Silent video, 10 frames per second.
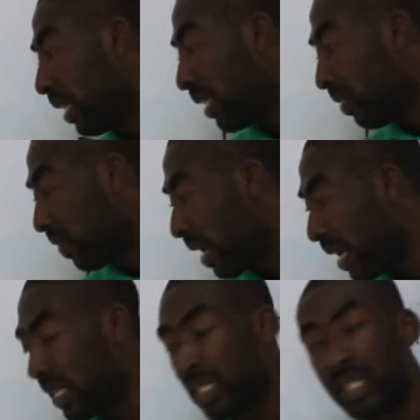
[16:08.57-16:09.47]
can
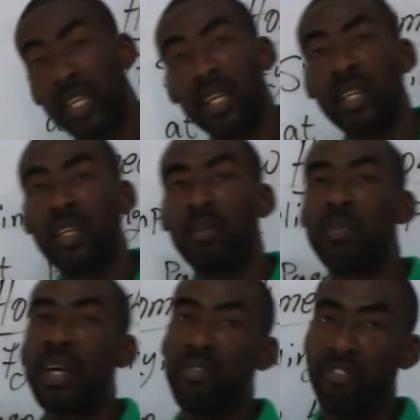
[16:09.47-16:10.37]
divide 10
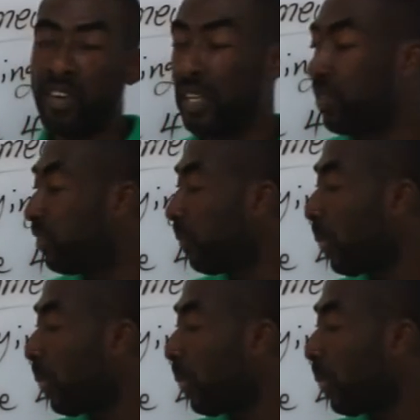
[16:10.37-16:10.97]
by 5.